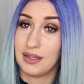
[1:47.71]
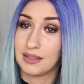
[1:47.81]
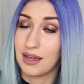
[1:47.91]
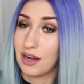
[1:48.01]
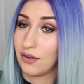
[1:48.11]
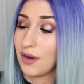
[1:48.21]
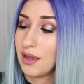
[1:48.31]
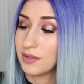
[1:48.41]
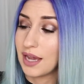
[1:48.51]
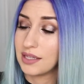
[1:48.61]
It's got a
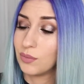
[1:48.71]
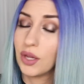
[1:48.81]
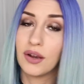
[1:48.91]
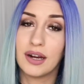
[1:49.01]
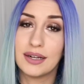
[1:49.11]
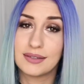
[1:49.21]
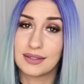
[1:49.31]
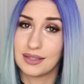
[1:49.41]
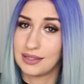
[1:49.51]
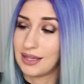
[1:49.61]
great size mirror. It's
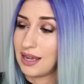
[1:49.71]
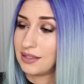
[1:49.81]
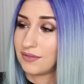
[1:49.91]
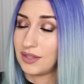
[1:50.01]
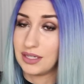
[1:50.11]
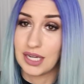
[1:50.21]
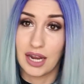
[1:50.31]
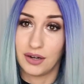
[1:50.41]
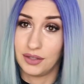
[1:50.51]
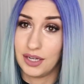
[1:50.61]
the size of the
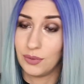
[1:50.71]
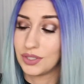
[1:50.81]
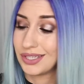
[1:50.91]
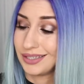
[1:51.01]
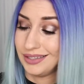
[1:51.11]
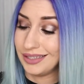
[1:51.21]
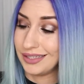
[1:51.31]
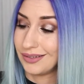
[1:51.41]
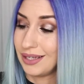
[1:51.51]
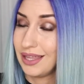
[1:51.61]
entire lid, which you
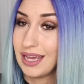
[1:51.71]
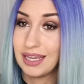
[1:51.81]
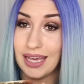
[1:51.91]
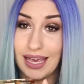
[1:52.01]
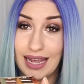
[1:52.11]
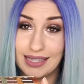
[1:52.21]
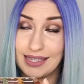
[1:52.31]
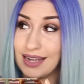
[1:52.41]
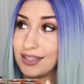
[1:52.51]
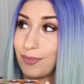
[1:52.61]
guys know I like. It
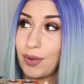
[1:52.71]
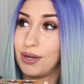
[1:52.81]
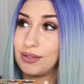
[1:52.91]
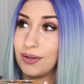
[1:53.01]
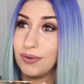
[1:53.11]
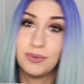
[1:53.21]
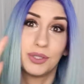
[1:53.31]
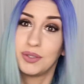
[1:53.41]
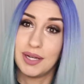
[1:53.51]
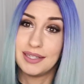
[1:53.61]
stands up on its own,
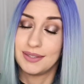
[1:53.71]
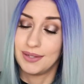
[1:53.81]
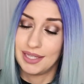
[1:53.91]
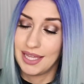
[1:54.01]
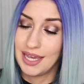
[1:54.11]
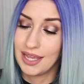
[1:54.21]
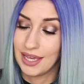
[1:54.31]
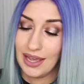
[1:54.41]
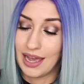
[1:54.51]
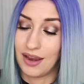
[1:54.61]
which you guys know I like.
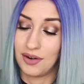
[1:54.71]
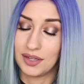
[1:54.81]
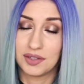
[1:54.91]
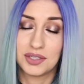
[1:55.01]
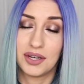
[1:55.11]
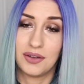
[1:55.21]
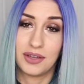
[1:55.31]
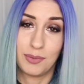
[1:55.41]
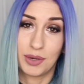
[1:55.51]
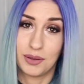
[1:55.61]
I already can tell
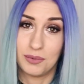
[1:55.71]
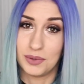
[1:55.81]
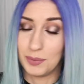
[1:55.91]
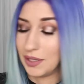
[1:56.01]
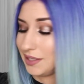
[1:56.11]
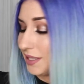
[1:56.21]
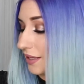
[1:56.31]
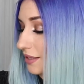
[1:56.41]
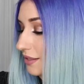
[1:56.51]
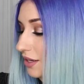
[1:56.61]
that I probably would want to
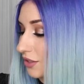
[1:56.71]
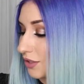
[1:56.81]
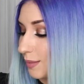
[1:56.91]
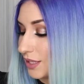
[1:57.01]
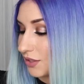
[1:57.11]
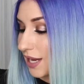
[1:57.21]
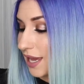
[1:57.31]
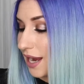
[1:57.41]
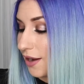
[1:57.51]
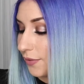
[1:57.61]
take this on a trip to try
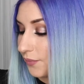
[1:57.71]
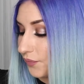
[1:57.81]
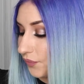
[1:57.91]
it out.